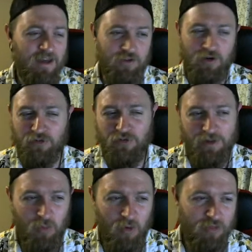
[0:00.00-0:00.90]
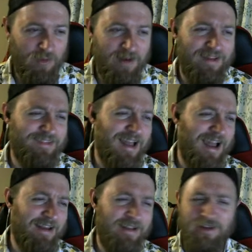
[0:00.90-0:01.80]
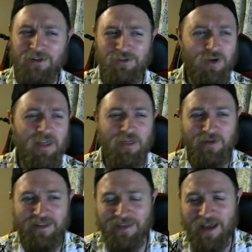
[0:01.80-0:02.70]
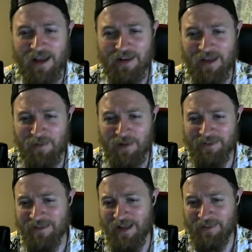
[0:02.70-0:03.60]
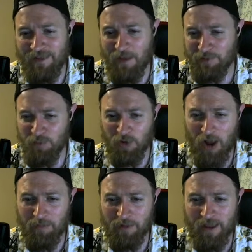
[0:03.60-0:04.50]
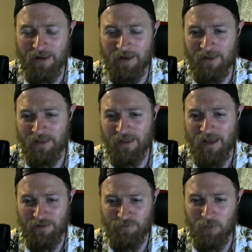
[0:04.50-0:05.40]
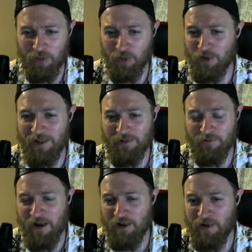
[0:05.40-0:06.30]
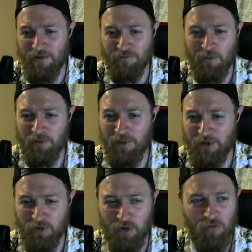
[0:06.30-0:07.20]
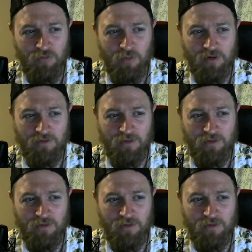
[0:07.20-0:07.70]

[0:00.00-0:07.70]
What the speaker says: If you're interested in more in 3D side, try the 3D side. I mean, it's not that much more complicated, and if you want to learn it, right, you're gonna have fun with it, go for it.